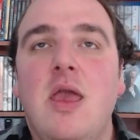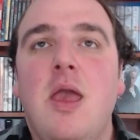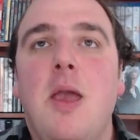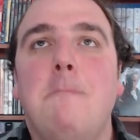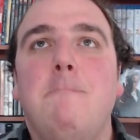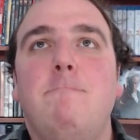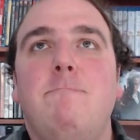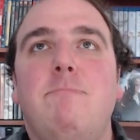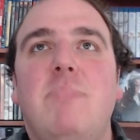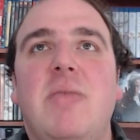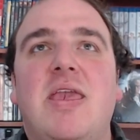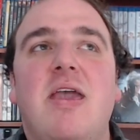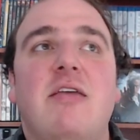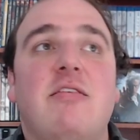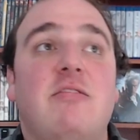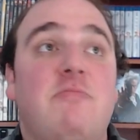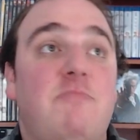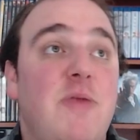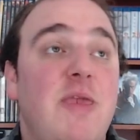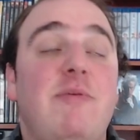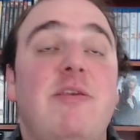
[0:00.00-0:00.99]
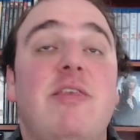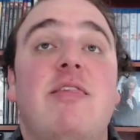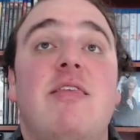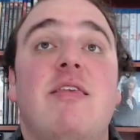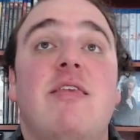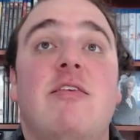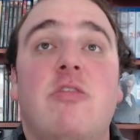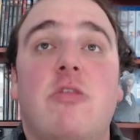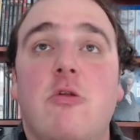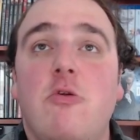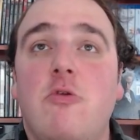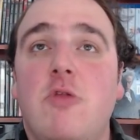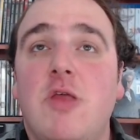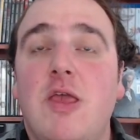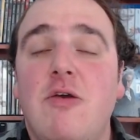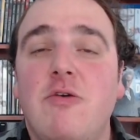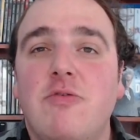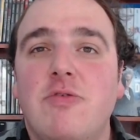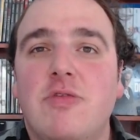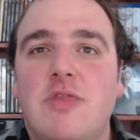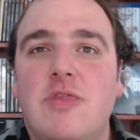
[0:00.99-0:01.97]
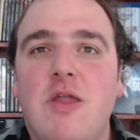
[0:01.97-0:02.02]
because BBC
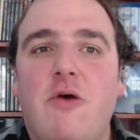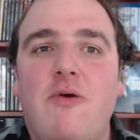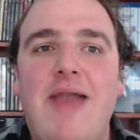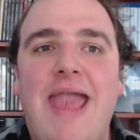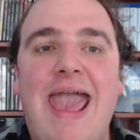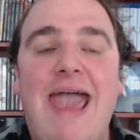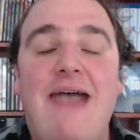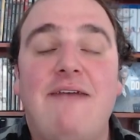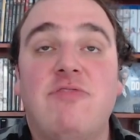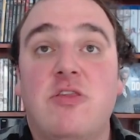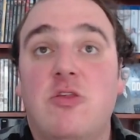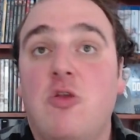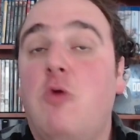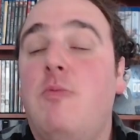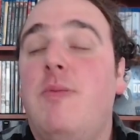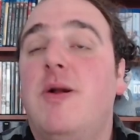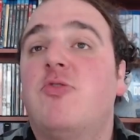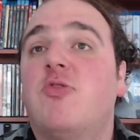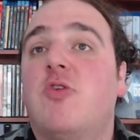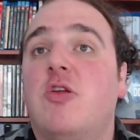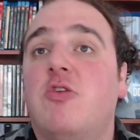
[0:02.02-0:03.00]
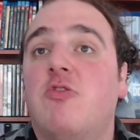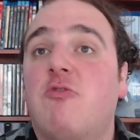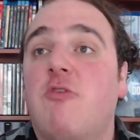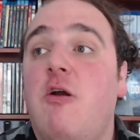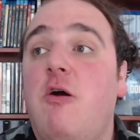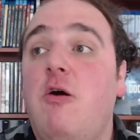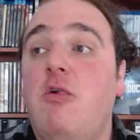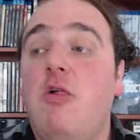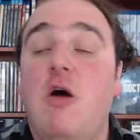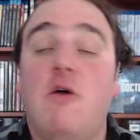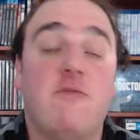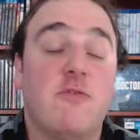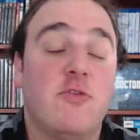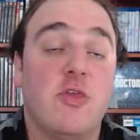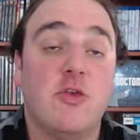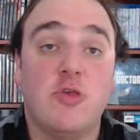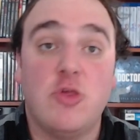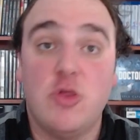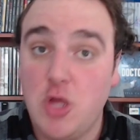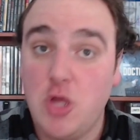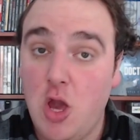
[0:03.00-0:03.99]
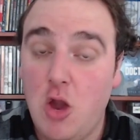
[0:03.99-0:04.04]
Studios don't have so much control over the
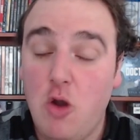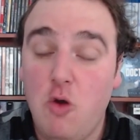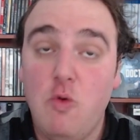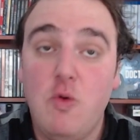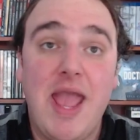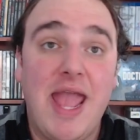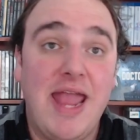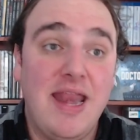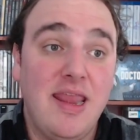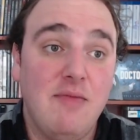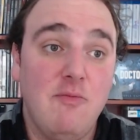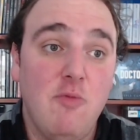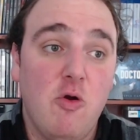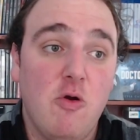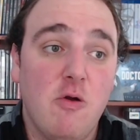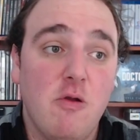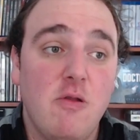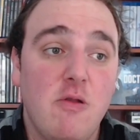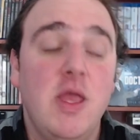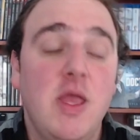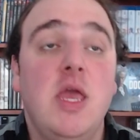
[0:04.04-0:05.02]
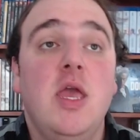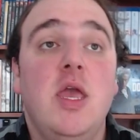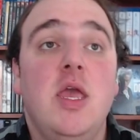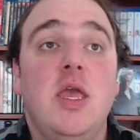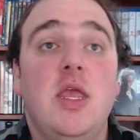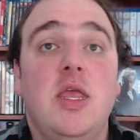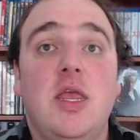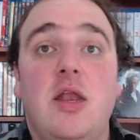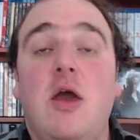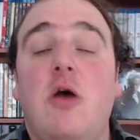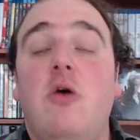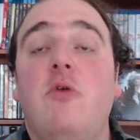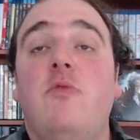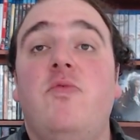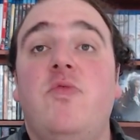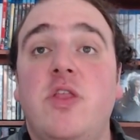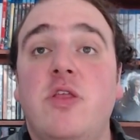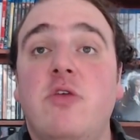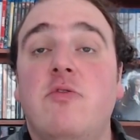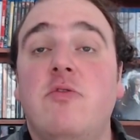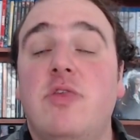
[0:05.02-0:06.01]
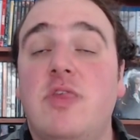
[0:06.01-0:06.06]
show anymore, the
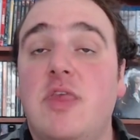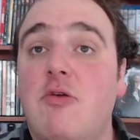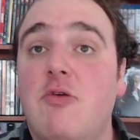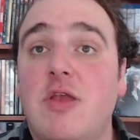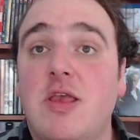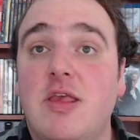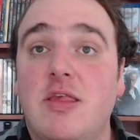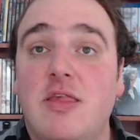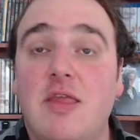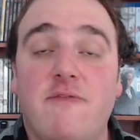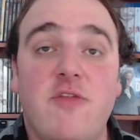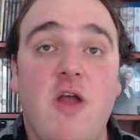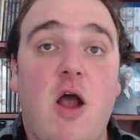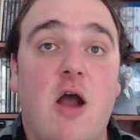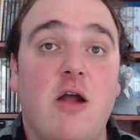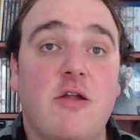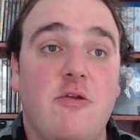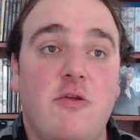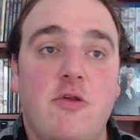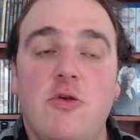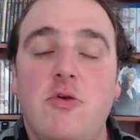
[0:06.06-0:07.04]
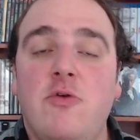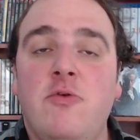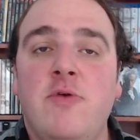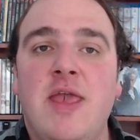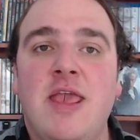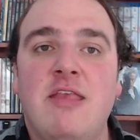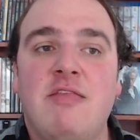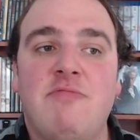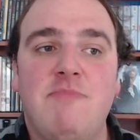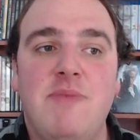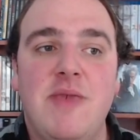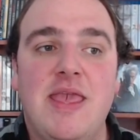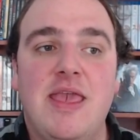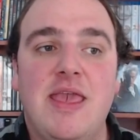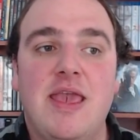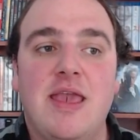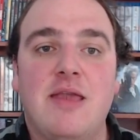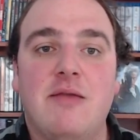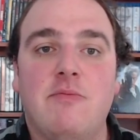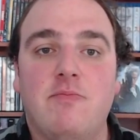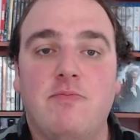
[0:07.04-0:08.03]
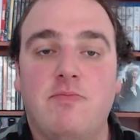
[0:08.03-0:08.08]
new series of Doctor Who is
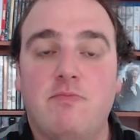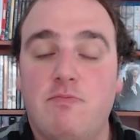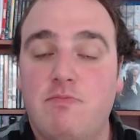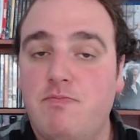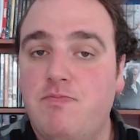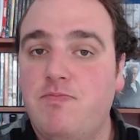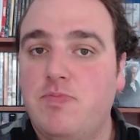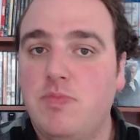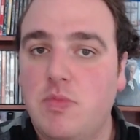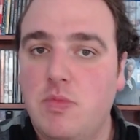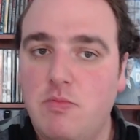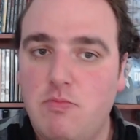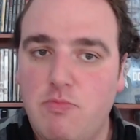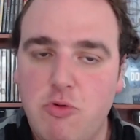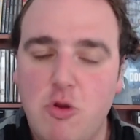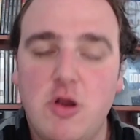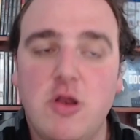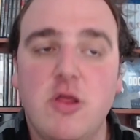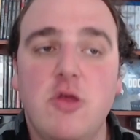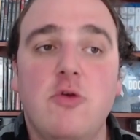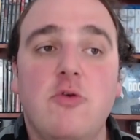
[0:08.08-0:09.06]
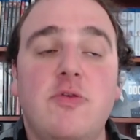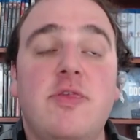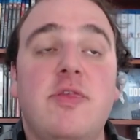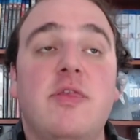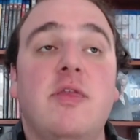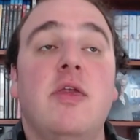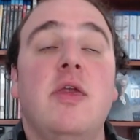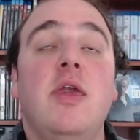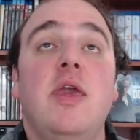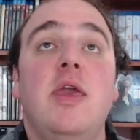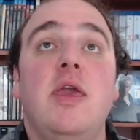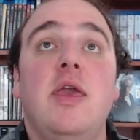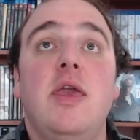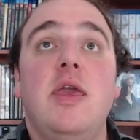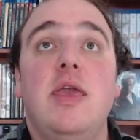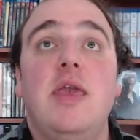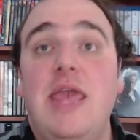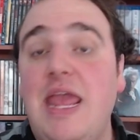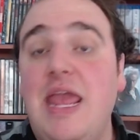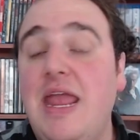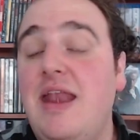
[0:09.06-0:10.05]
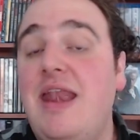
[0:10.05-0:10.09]
being produced
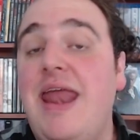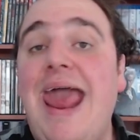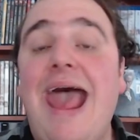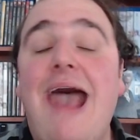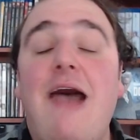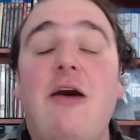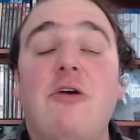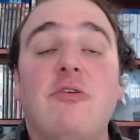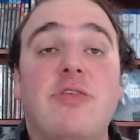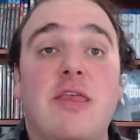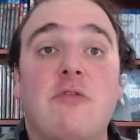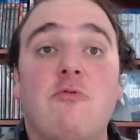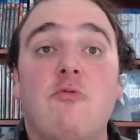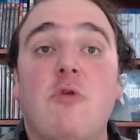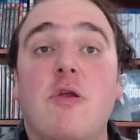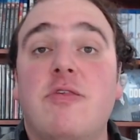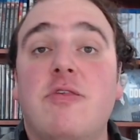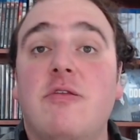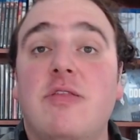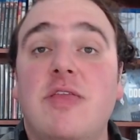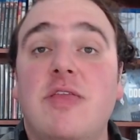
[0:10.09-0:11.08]
in-house in Russell T